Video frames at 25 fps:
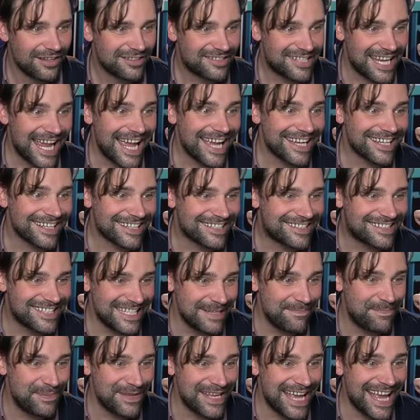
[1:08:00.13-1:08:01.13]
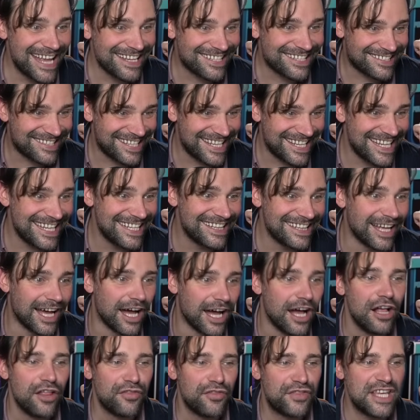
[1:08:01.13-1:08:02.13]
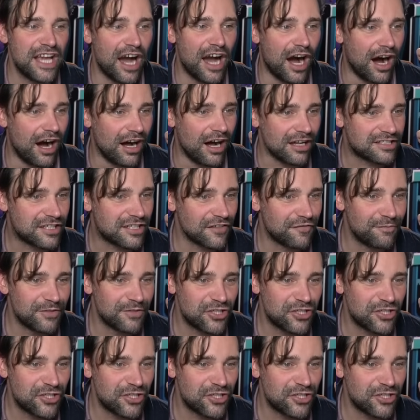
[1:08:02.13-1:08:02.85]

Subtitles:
Tank, DPS, healer, the art of